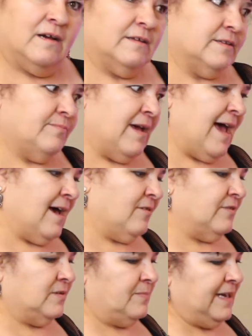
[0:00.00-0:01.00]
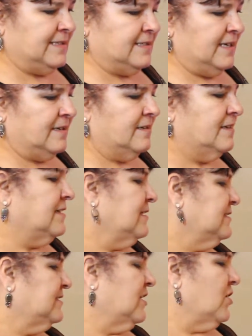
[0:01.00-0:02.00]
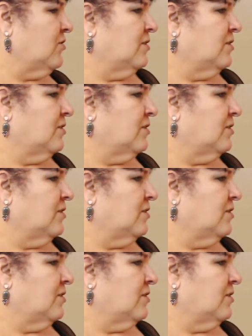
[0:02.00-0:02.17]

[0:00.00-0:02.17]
on the back with printing. So